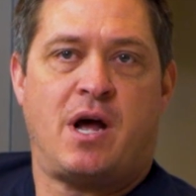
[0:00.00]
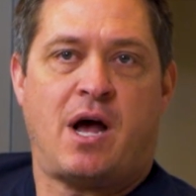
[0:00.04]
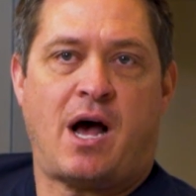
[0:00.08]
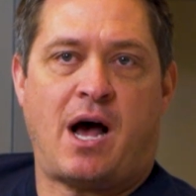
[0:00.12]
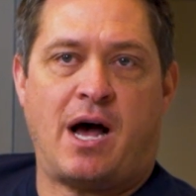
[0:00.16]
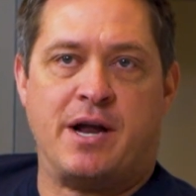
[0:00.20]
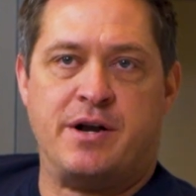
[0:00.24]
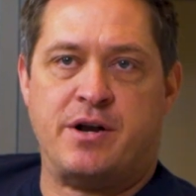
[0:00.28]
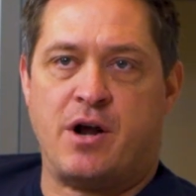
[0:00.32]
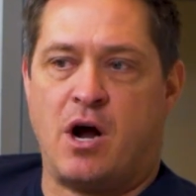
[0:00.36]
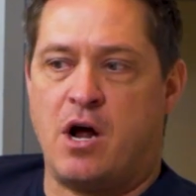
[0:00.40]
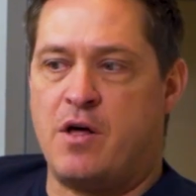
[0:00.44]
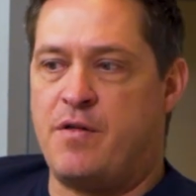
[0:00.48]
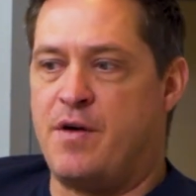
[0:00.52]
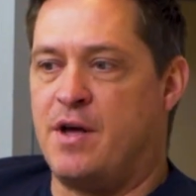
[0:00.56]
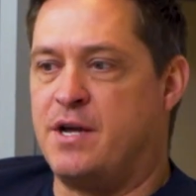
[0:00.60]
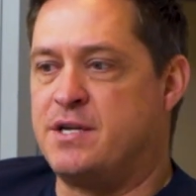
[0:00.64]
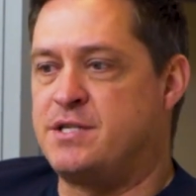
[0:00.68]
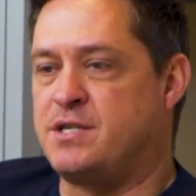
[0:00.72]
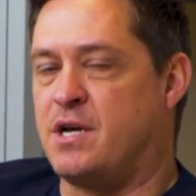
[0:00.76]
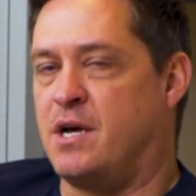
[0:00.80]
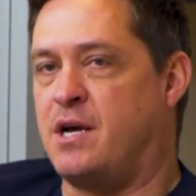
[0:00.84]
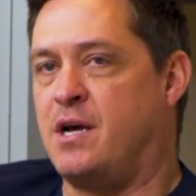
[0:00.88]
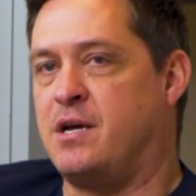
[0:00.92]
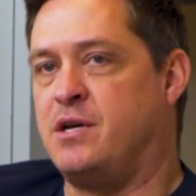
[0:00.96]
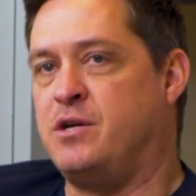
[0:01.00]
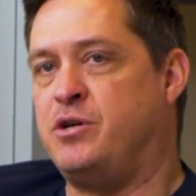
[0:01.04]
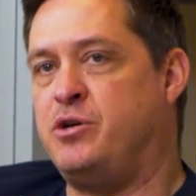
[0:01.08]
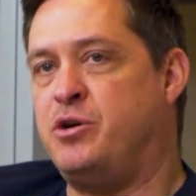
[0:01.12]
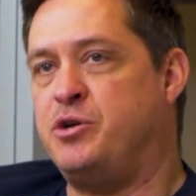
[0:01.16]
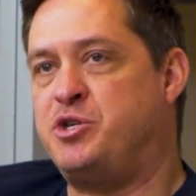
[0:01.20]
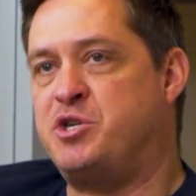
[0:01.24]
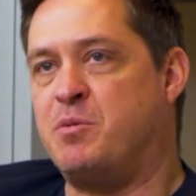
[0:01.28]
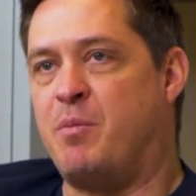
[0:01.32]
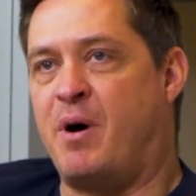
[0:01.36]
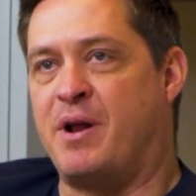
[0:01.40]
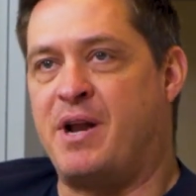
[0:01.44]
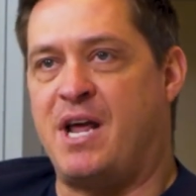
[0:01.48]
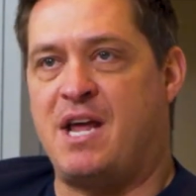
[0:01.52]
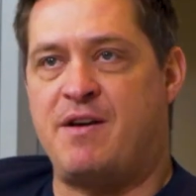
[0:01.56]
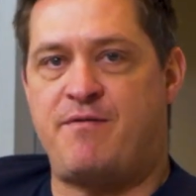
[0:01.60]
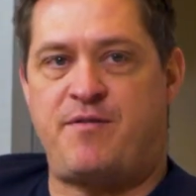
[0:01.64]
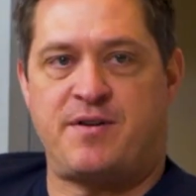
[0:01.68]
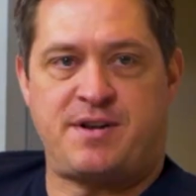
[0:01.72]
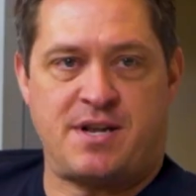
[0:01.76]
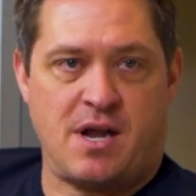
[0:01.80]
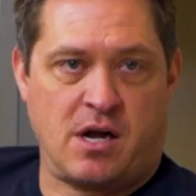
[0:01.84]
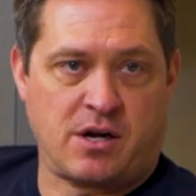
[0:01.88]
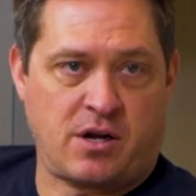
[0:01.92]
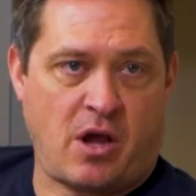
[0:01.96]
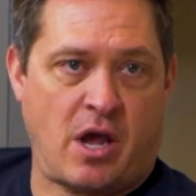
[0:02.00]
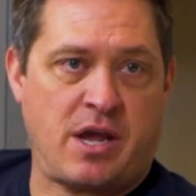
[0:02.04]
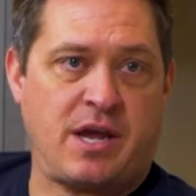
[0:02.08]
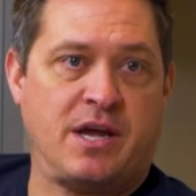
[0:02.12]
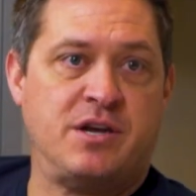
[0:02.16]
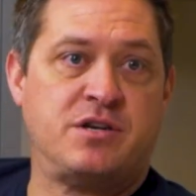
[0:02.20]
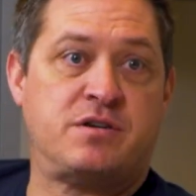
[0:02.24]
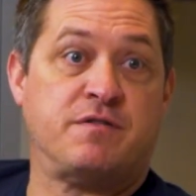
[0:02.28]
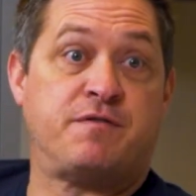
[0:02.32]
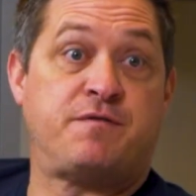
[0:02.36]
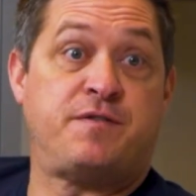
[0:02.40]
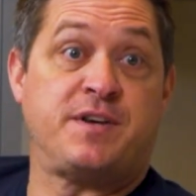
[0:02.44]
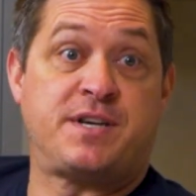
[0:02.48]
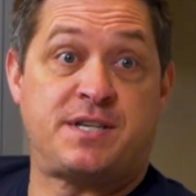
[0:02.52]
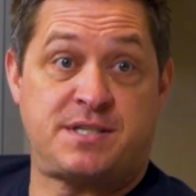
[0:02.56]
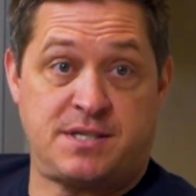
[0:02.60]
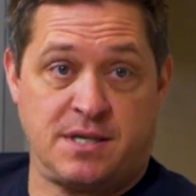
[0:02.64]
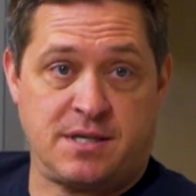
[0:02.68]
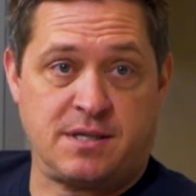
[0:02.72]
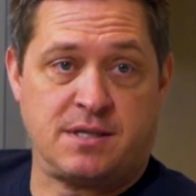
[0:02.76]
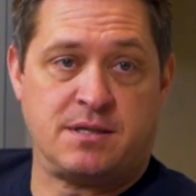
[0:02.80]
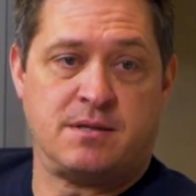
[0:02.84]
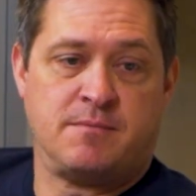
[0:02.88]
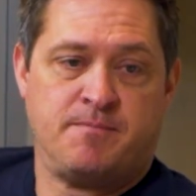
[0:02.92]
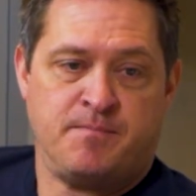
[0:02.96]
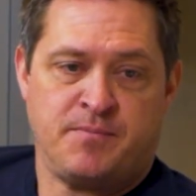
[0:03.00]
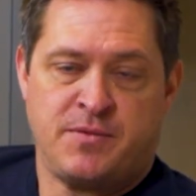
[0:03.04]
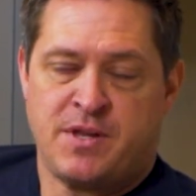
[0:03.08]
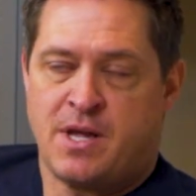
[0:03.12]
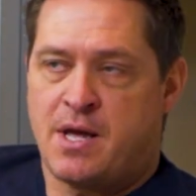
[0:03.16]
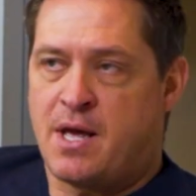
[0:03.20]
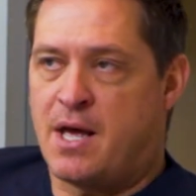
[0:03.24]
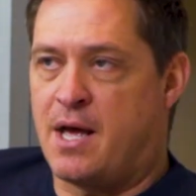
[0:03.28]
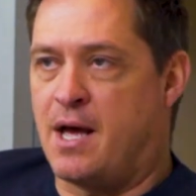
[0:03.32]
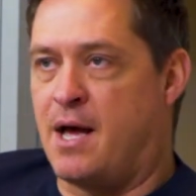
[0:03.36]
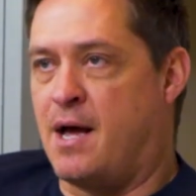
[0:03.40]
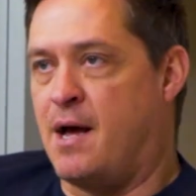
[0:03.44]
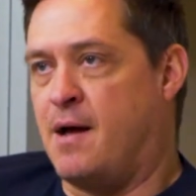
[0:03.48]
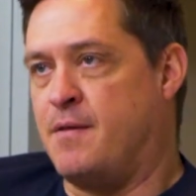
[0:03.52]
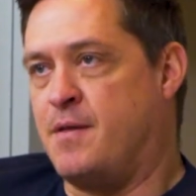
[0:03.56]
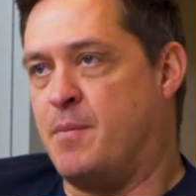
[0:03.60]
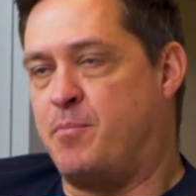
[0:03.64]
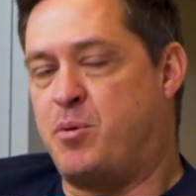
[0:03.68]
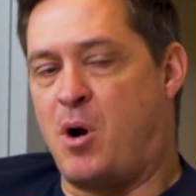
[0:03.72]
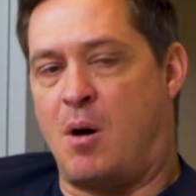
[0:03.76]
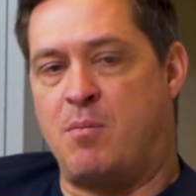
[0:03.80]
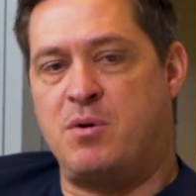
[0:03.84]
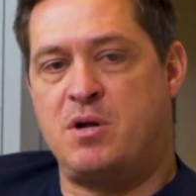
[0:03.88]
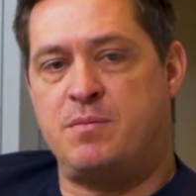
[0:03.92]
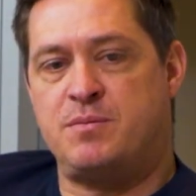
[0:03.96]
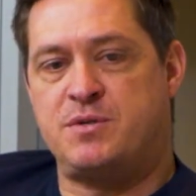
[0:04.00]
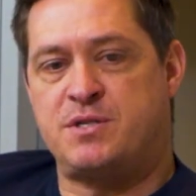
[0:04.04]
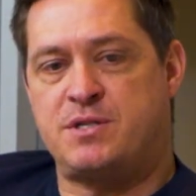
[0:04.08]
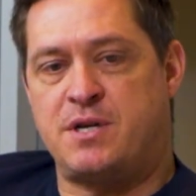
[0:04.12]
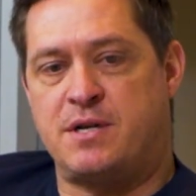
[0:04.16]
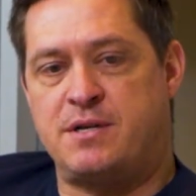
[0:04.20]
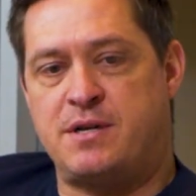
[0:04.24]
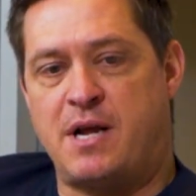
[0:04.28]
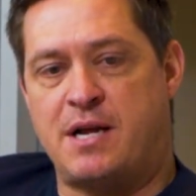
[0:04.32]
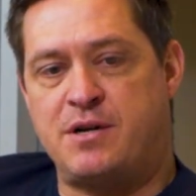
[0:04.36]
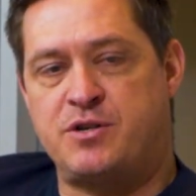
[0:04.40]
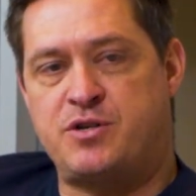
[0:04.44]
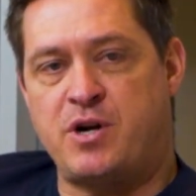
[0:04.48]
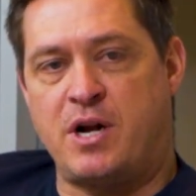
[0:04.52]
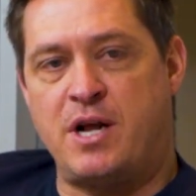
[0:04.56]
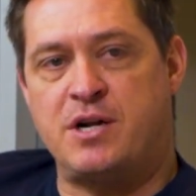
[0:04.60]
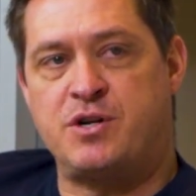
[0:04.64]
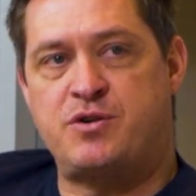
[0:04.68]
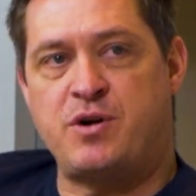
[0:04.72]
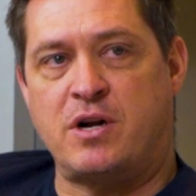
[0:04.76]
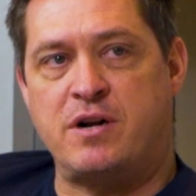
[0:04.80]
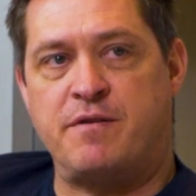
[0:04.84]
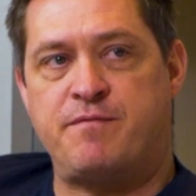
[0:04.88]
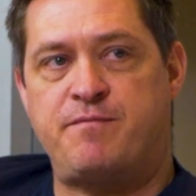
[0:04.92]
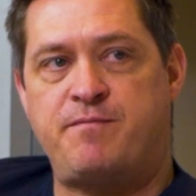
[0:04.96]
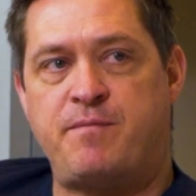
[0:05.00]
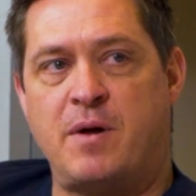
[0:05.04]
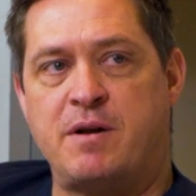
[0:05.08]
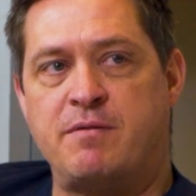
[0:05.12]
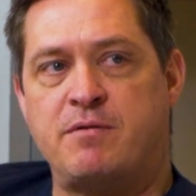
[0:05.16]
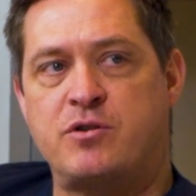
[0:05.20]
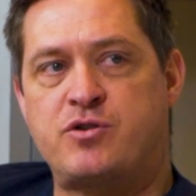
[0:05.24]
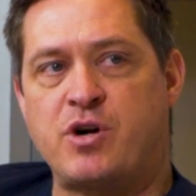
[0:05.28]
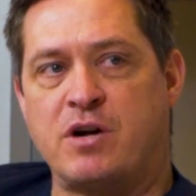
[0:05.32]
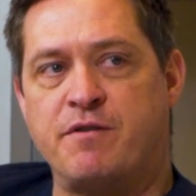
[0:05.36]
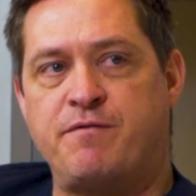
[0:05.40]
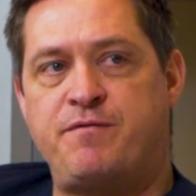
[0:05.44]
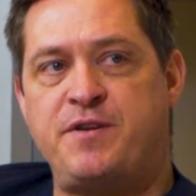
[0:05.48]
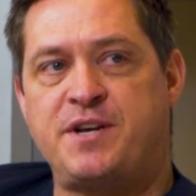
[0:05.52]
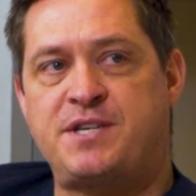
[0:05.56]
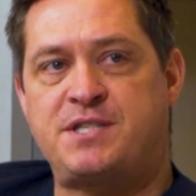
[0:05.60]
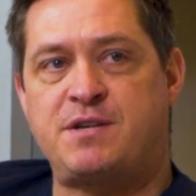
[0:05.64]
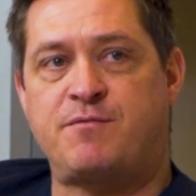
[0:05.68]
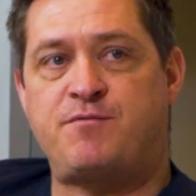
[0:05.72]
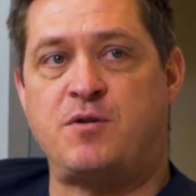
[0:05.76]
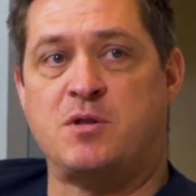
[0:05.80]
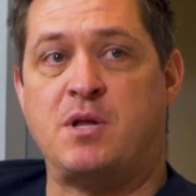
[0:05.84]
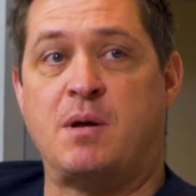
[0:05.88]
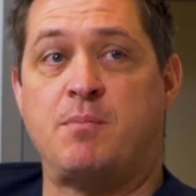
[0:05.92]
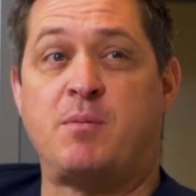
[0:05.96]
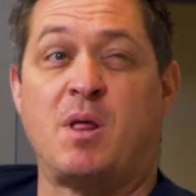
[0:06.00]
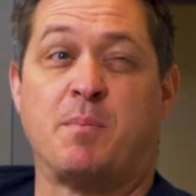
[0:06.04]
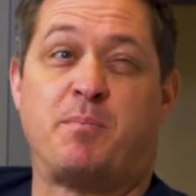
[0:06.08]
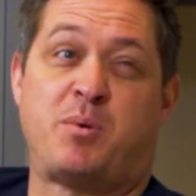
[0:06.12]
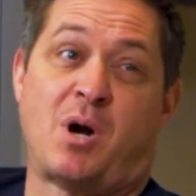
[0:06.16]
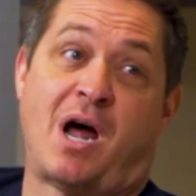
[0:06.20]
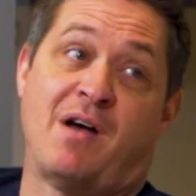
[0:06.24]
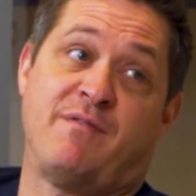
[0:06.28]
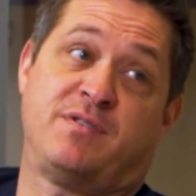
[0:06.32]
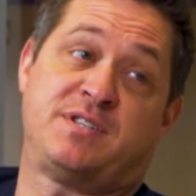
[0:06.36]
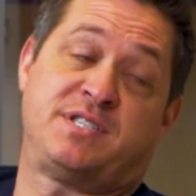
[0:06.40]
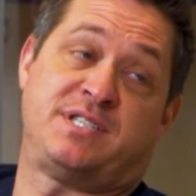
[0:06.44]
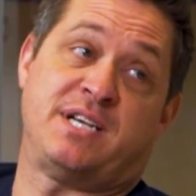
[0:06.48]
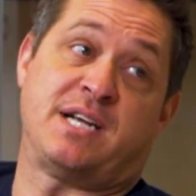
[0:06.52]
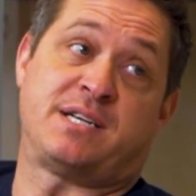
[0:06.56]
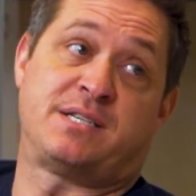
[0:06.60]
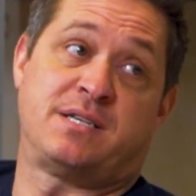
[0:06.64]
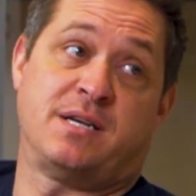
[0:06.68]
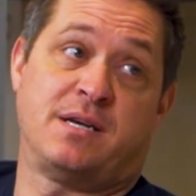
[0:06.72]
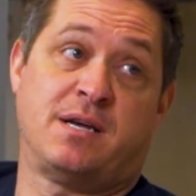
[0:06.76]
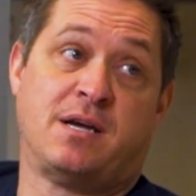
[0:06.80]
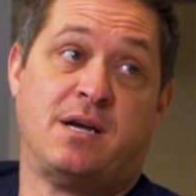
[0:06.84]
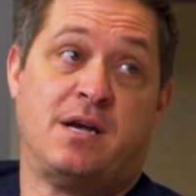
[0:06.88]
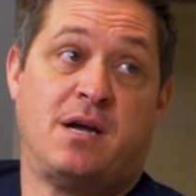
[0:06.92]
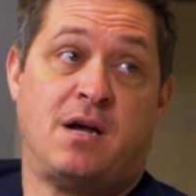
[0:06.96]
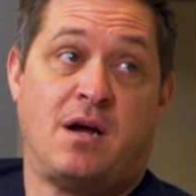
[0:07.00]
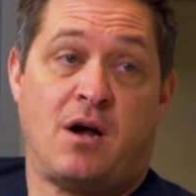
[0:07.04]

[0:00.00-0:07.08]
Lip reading: I know there's a huge amount of effort now going into fixing the problems and trying to fix it from the private sector.